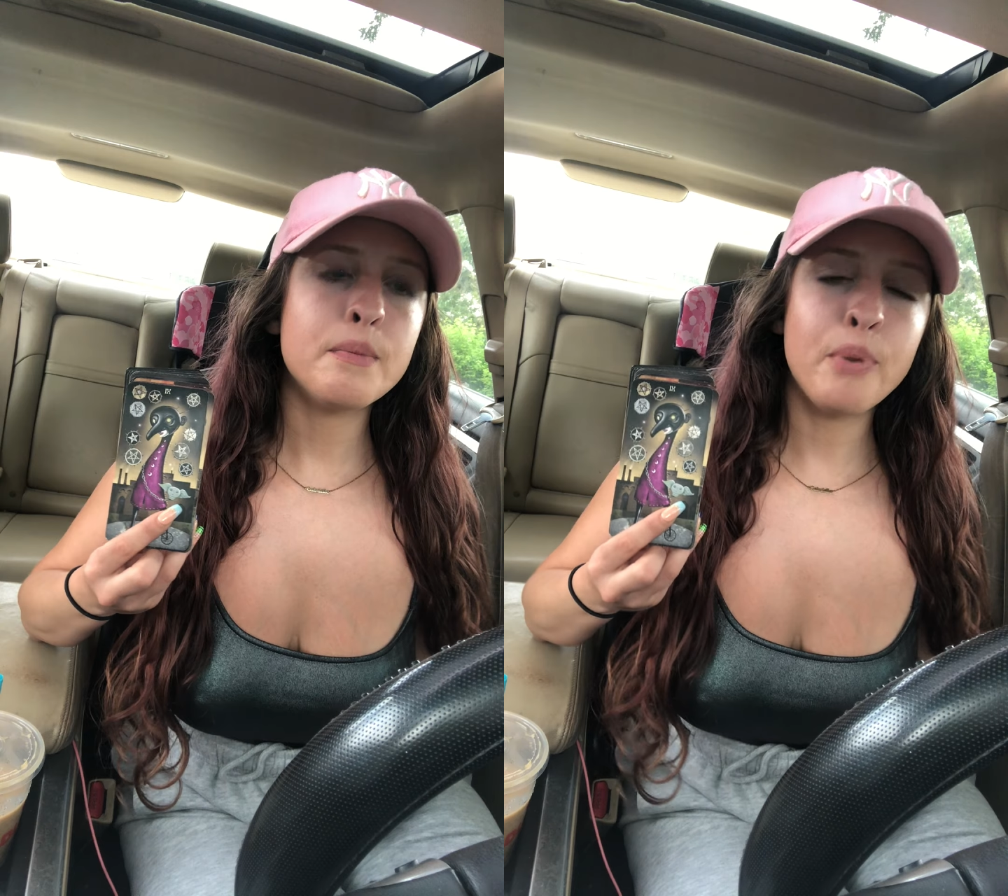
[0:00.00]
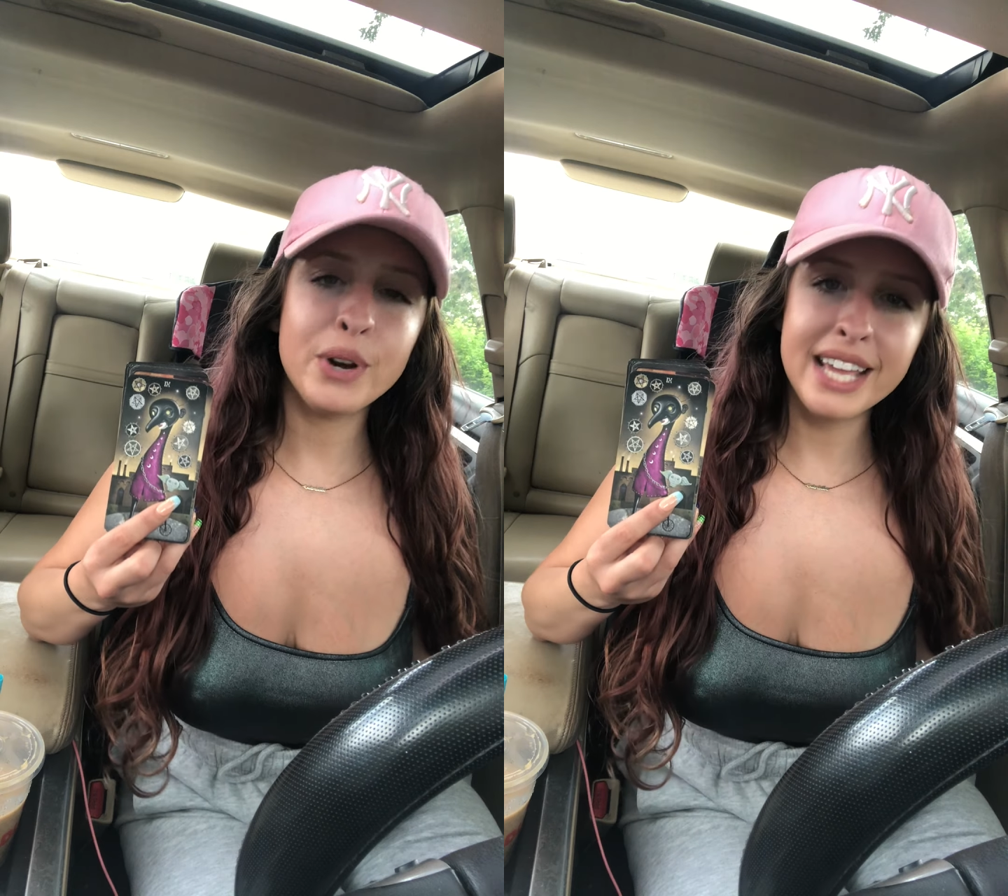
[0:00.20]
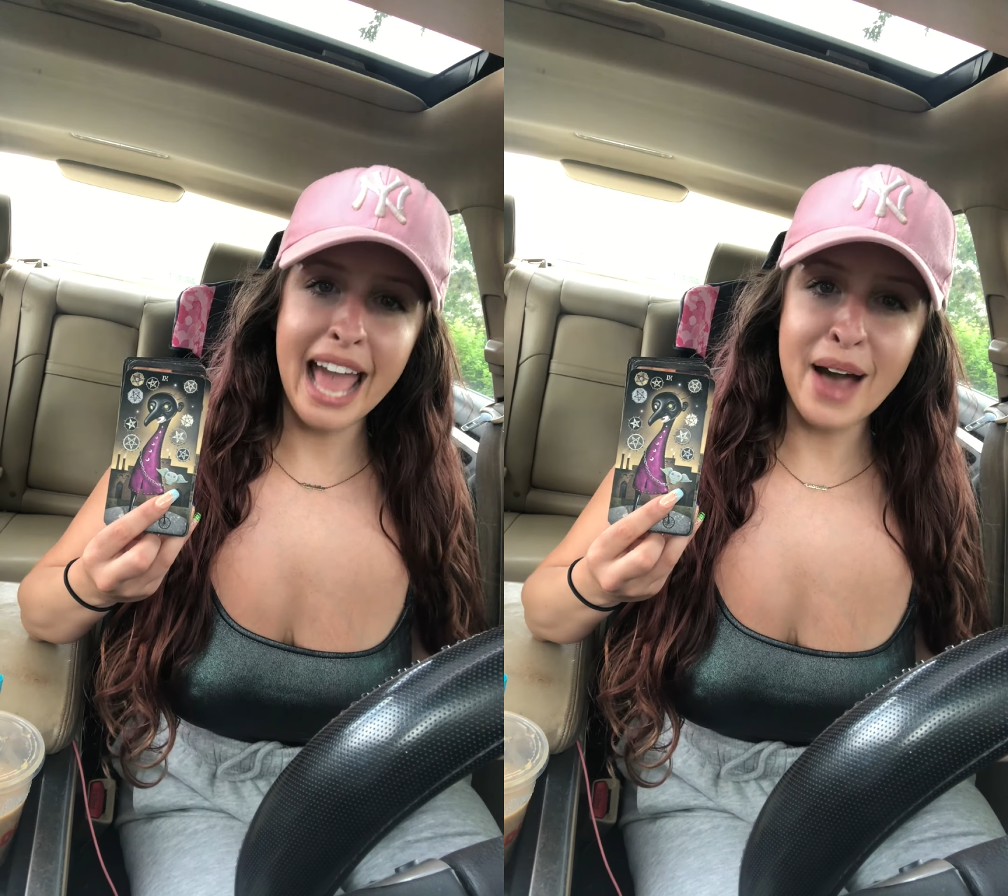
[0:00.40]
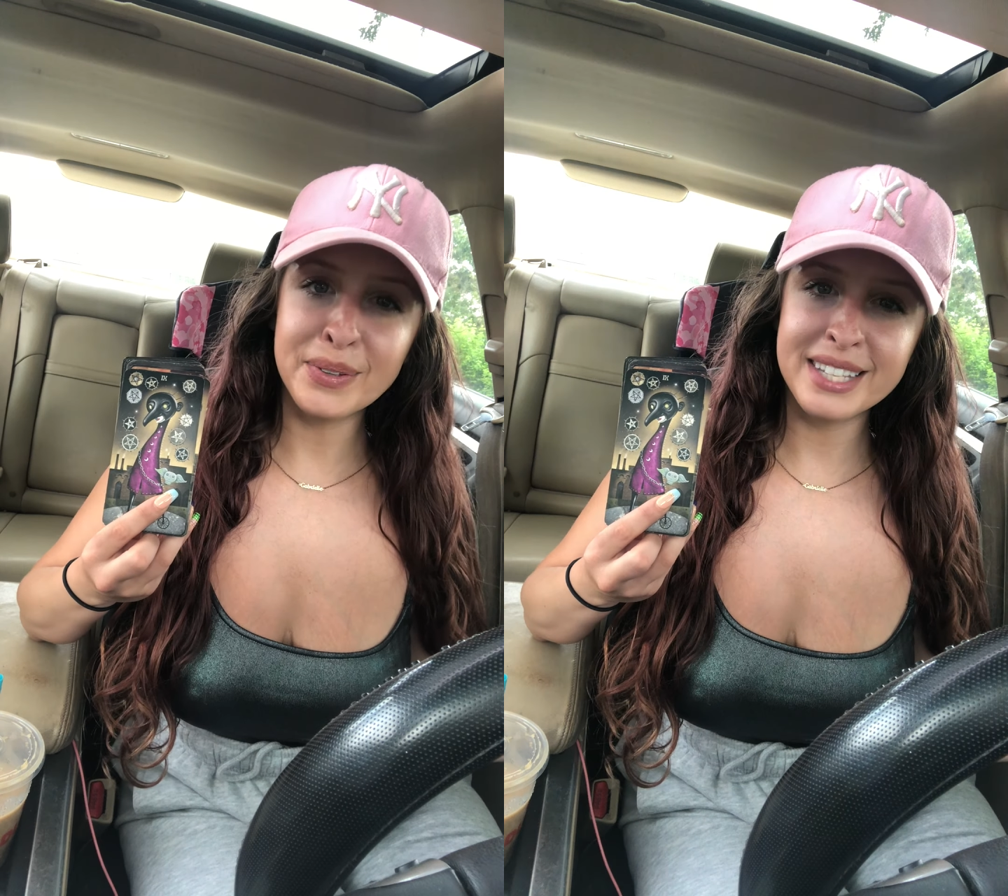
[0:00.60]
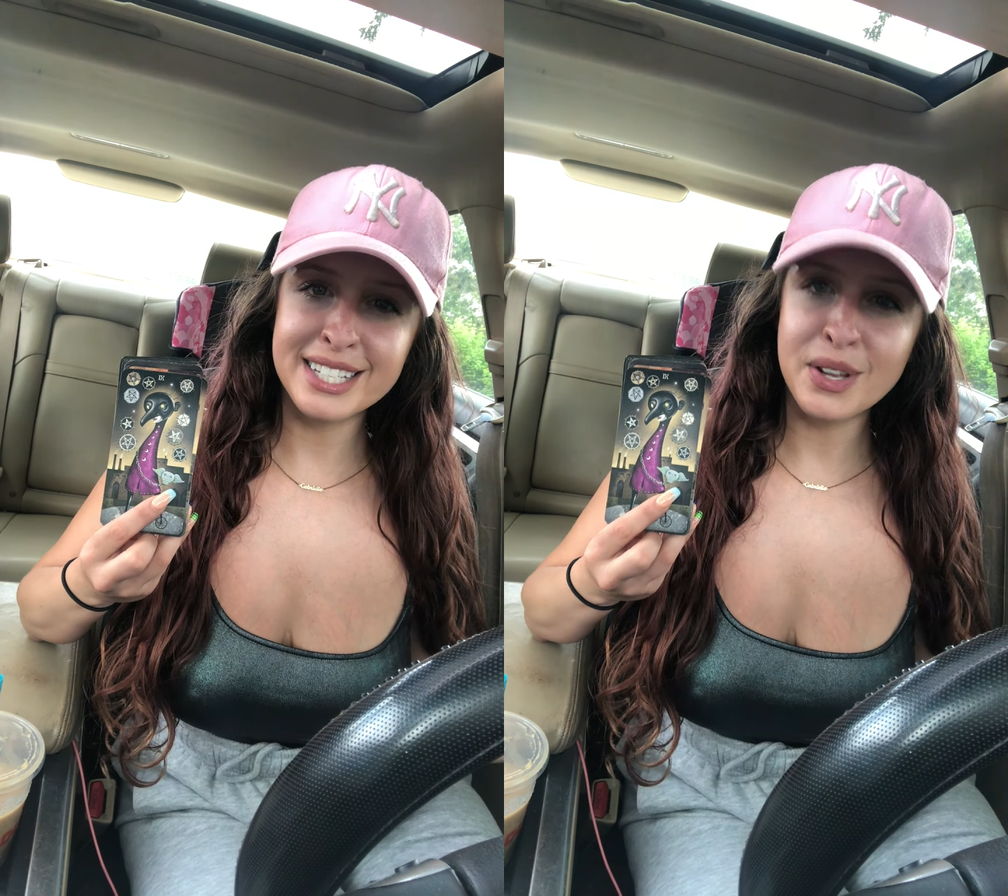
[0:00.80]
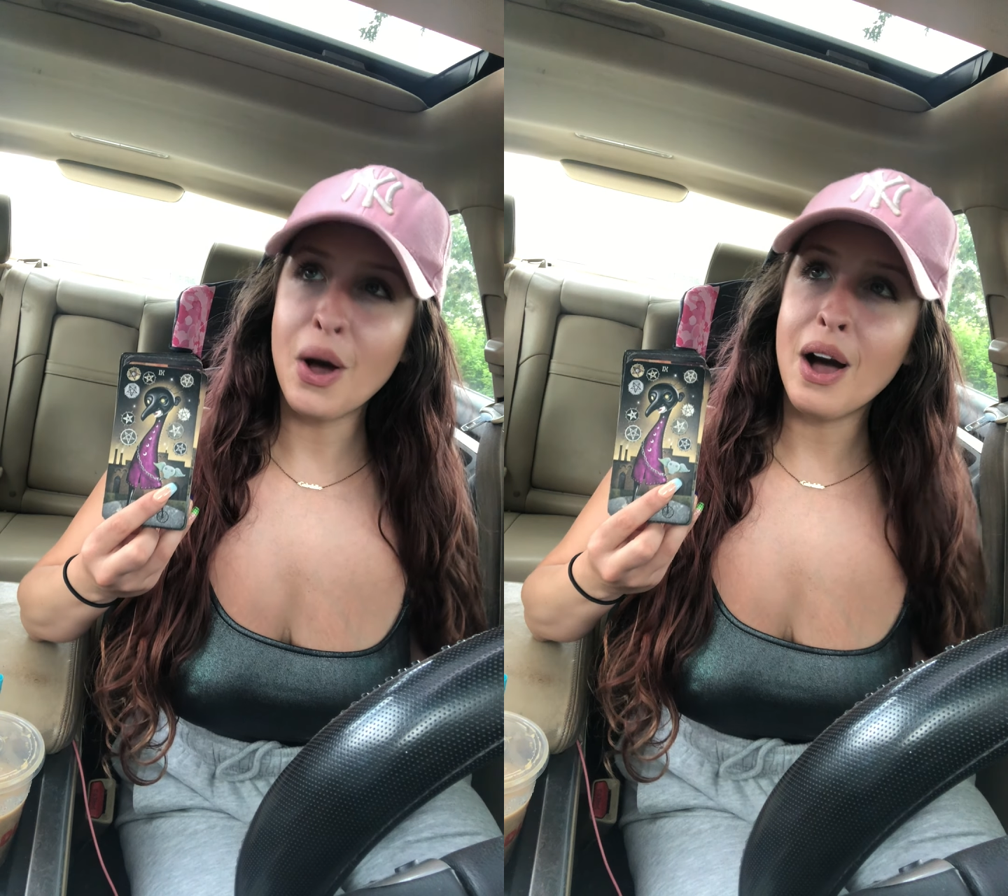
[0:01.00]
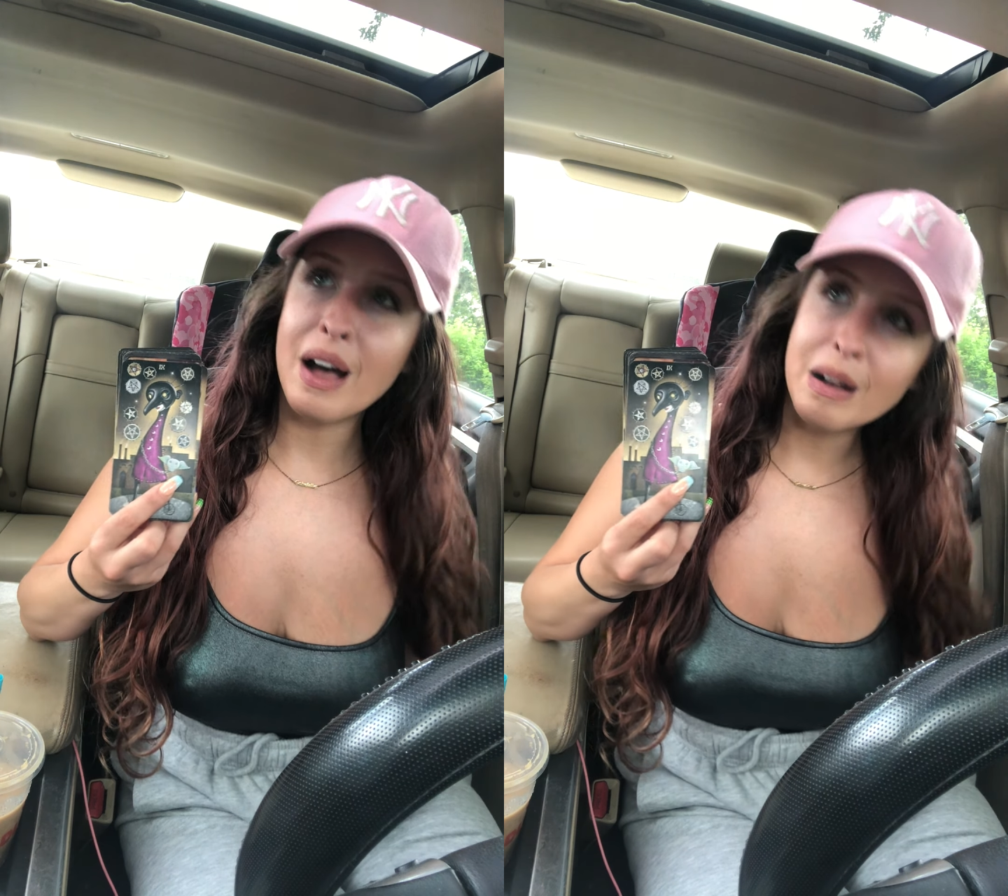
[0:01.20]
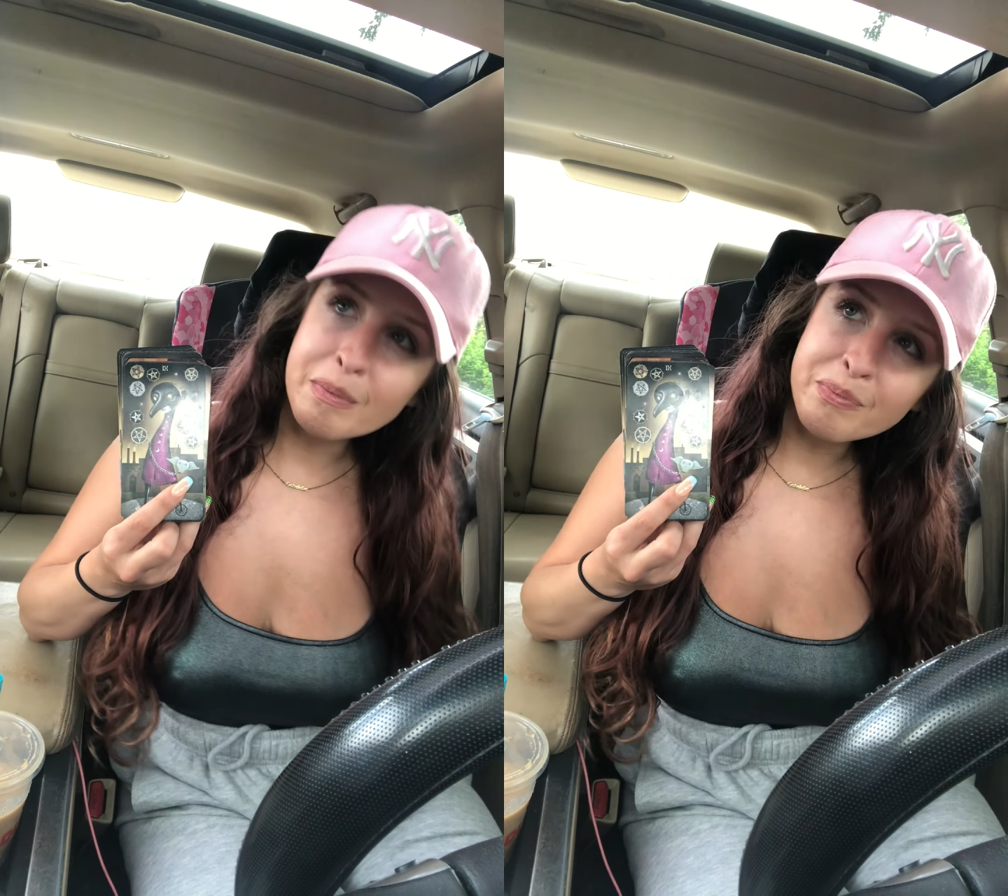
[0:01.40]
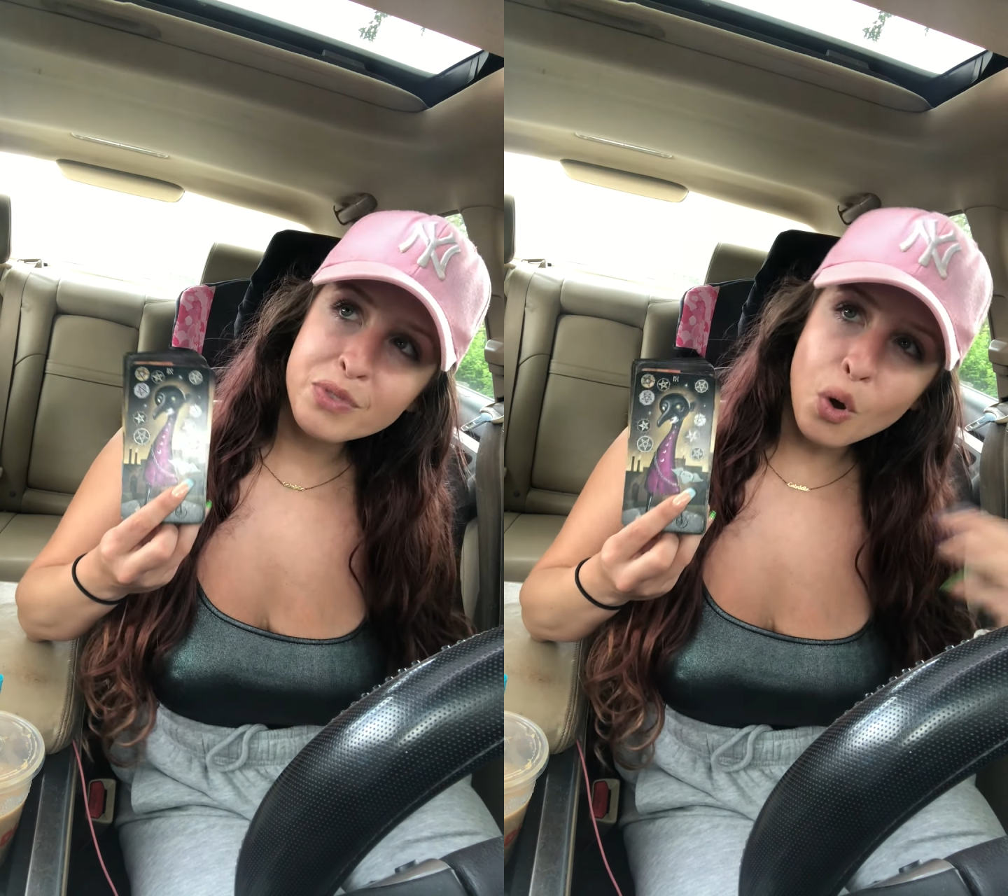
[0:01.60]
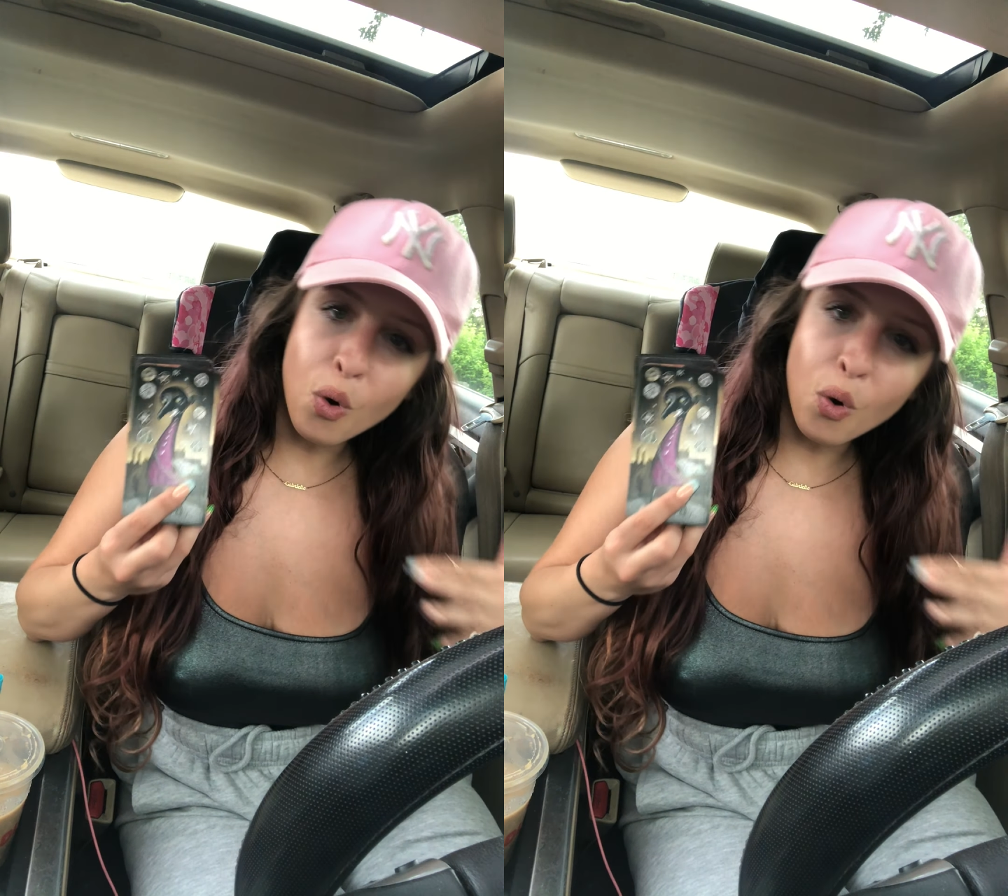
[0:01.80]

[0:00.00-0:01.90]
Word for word: putting out this um